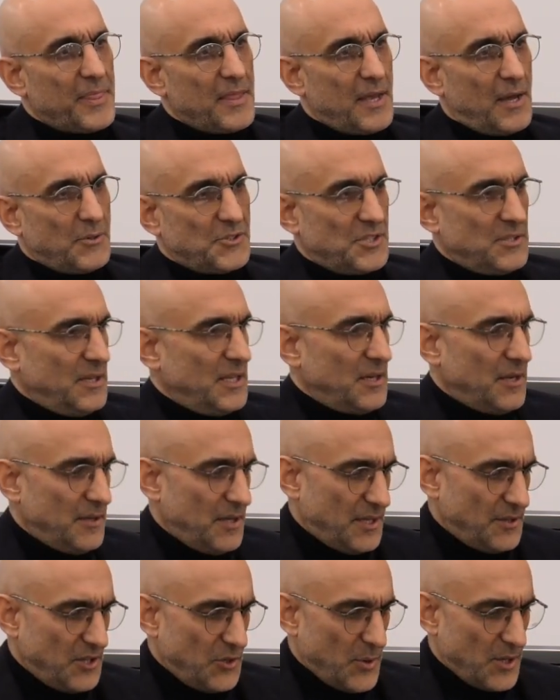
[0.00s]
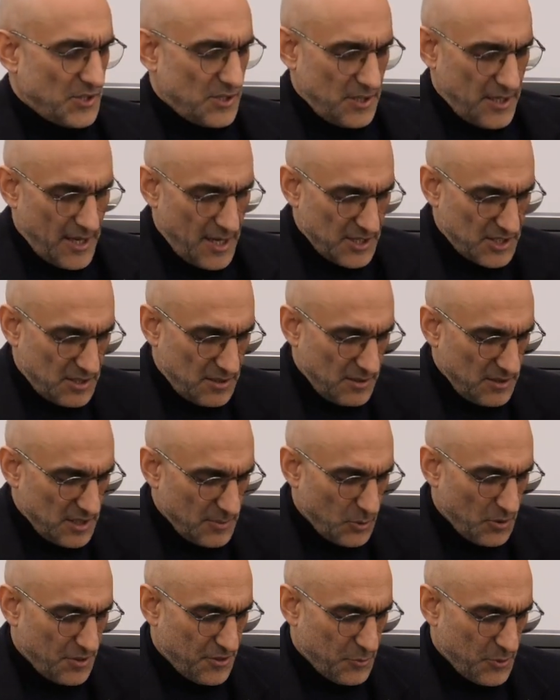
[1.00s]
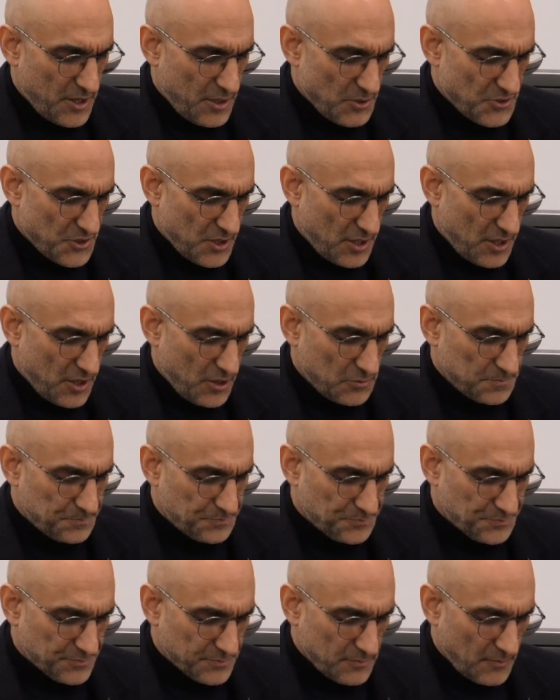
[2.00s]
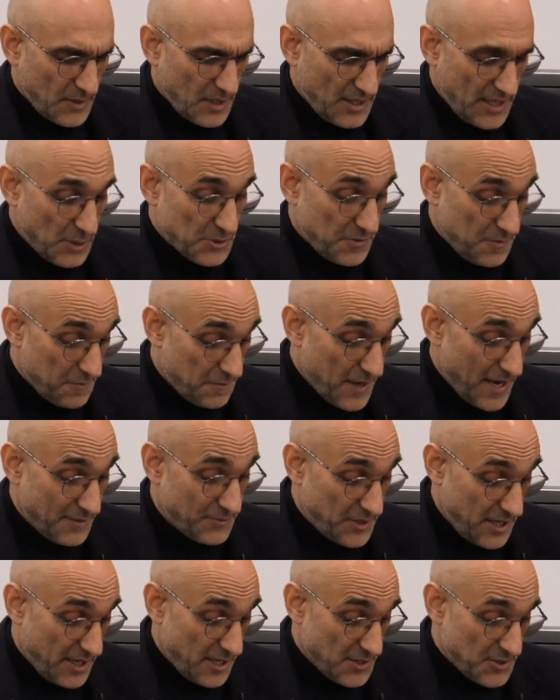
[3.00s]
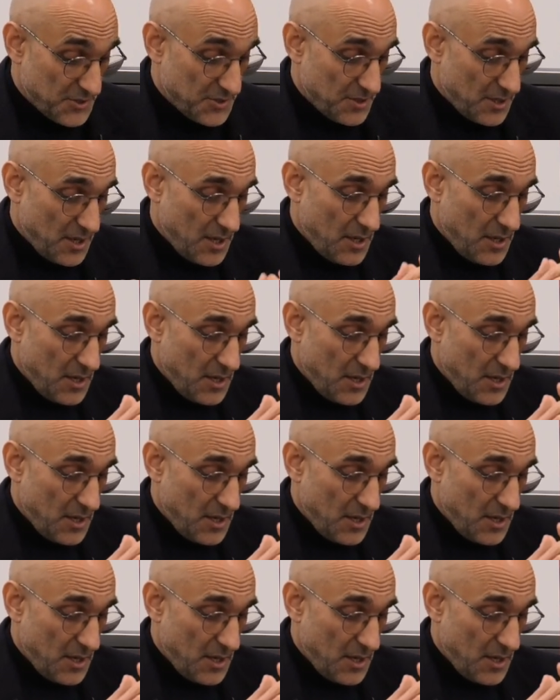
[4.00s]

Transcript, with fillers: I was in the U.S. a little more than 3 years ago, and that was for 5 days.